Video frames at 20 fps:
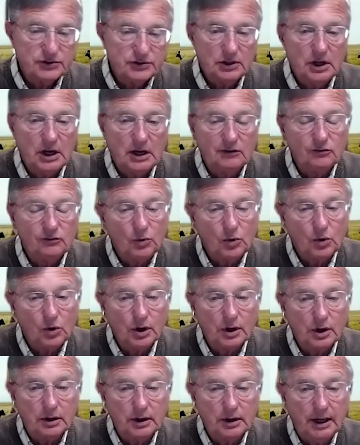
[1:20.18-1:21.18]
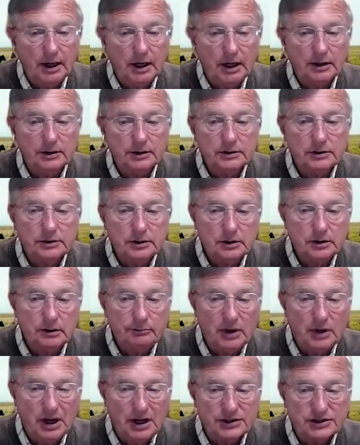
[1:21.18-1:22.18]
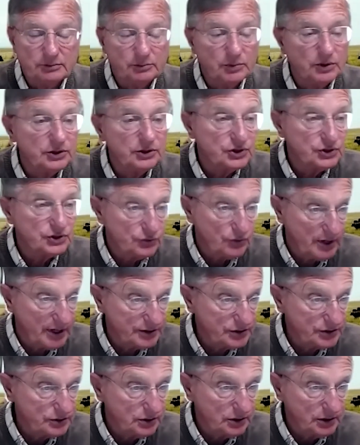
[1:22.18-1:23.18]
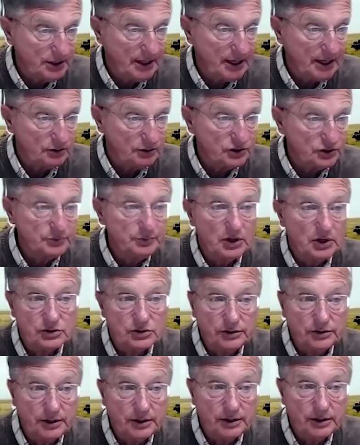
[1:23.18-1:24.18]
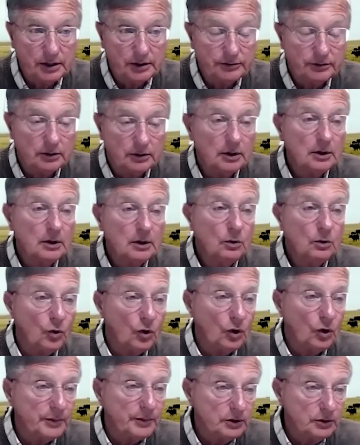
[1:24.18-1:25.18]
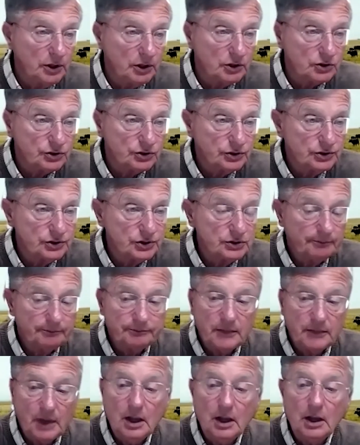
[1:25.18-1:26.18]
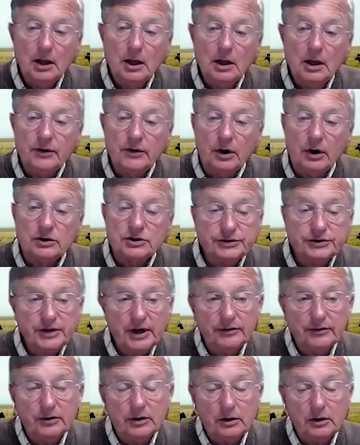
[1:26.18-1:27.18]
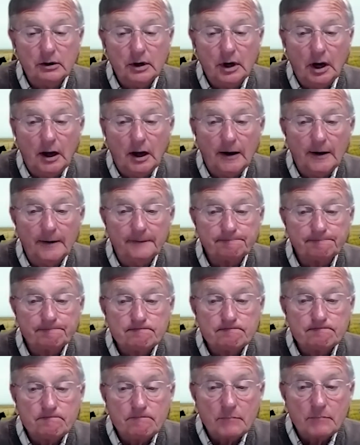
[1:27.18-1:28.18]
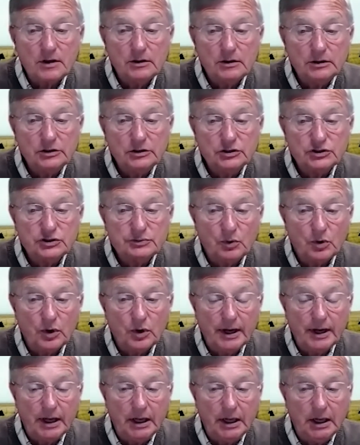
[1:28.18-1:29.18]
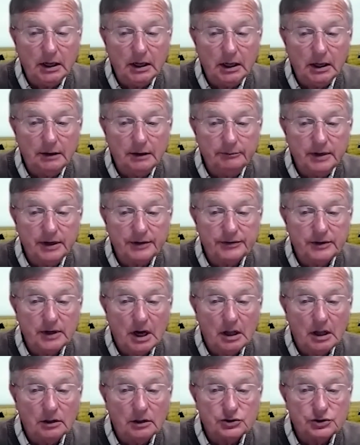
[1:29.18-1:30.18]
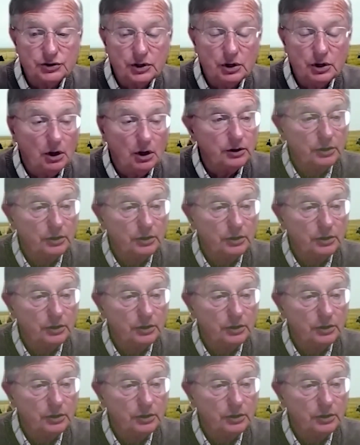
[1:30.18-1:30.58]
a lot of work and uh, possibly stress to cattle, especially under warm conditions. There is another um, spray uh, methodology called a